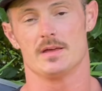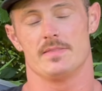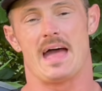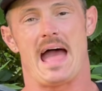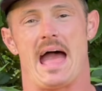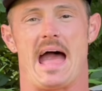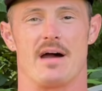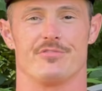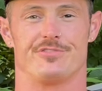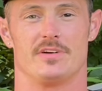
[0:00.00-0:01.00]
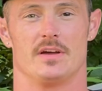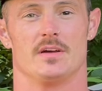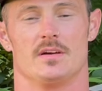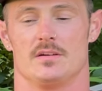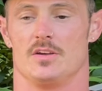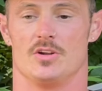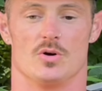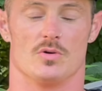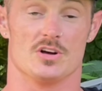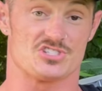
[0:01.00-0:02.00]
that have, you
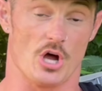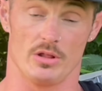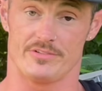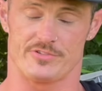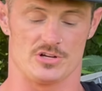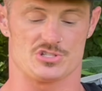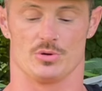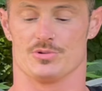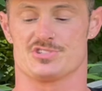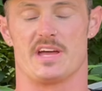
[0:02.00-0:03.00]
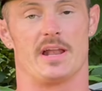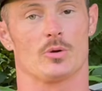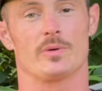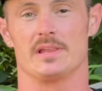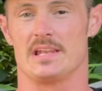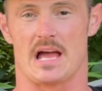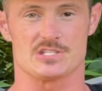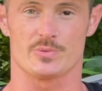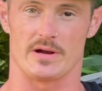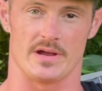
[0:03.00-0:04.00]
know, a solid front shoulder set, a really
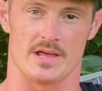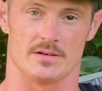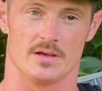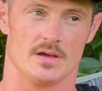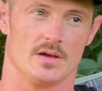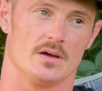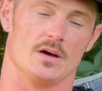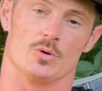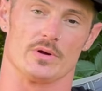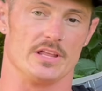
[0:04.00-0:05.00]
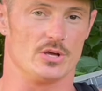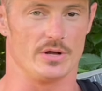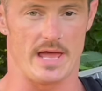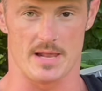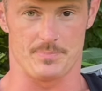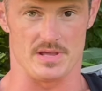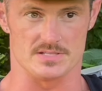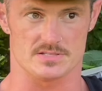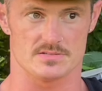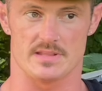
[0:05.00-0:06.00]
nice rear end, a really good
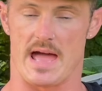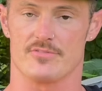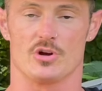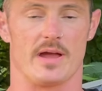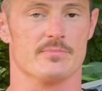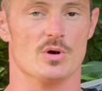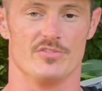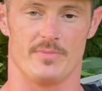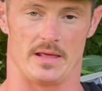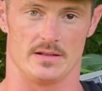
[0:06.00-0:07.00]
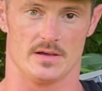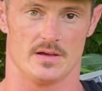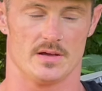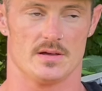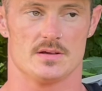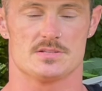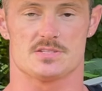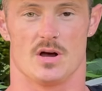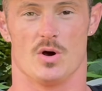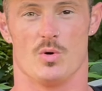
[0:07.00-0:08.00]
headpiece. They have great movement.
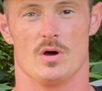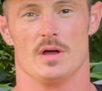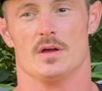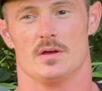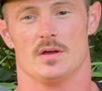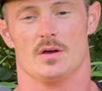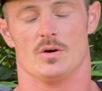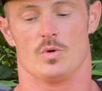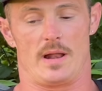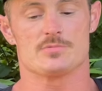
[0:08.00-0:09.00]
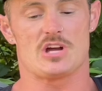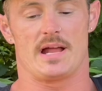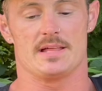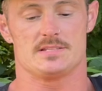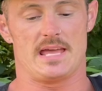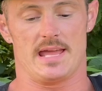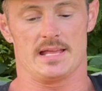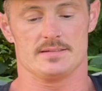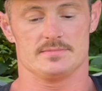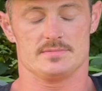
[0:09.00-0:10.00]
So what I'm trying to take
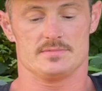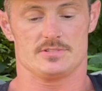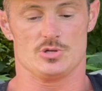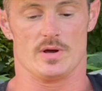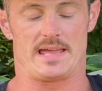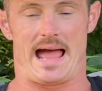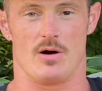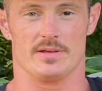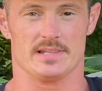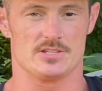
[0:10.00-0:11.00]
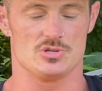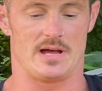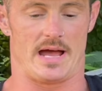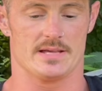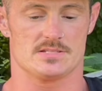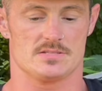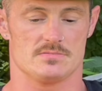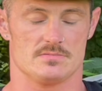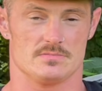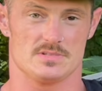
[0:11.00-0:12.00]
into account and let you guys
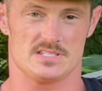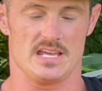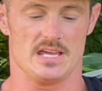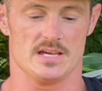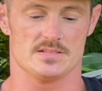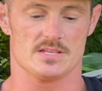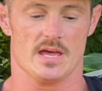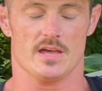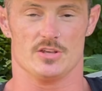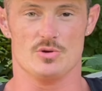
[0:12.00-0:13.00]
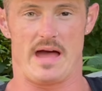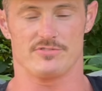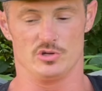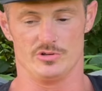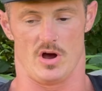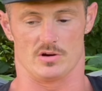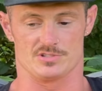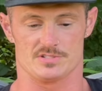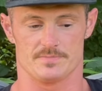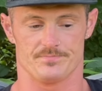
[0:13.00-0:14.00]
see is you have 2
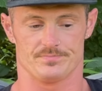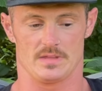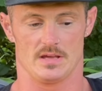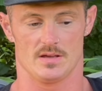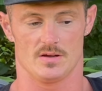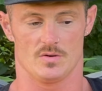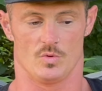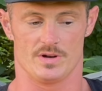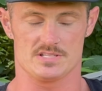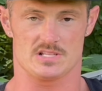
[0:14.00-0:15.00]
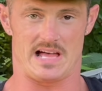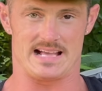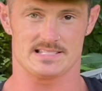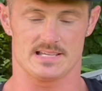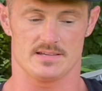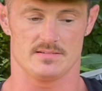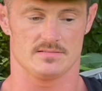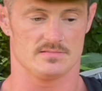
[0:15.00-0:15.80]
dogs. One is classic,